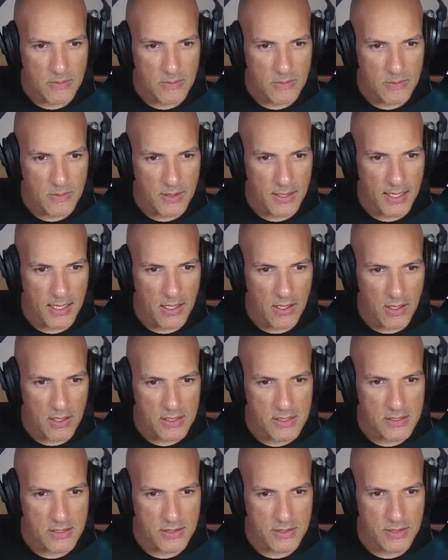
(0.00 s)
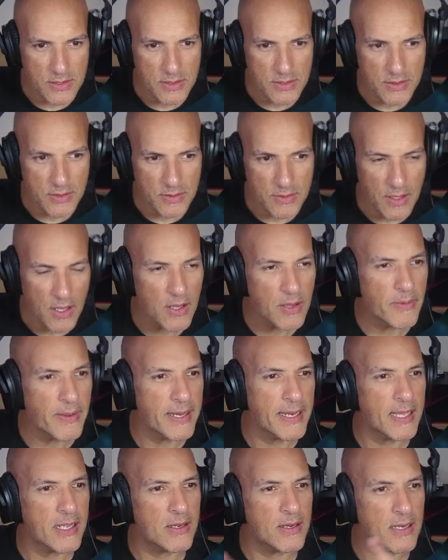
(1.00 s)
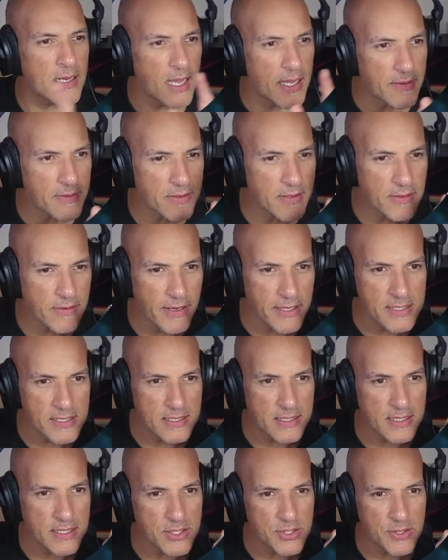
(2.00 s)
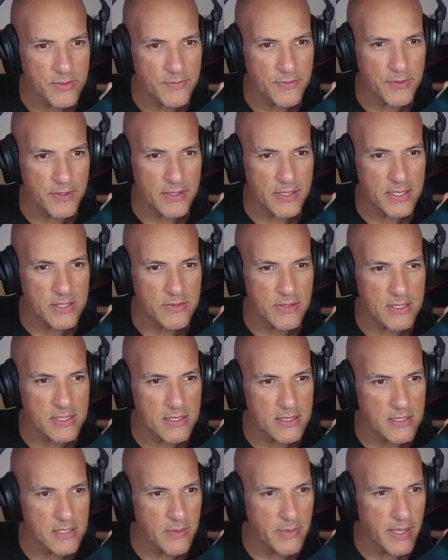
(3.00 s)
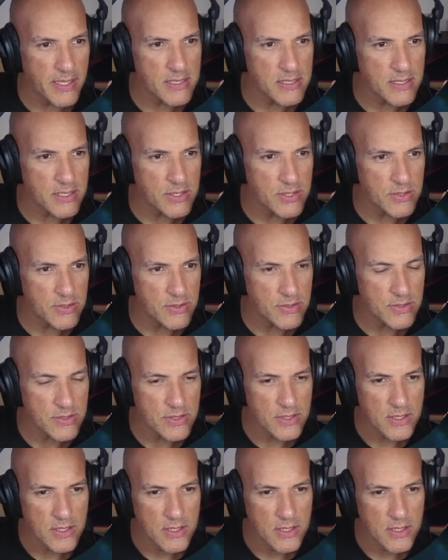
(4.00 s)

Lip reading: I asked it to do. Oh, wait, hang on. I created an issue for it. That's right. So let's go back to issues.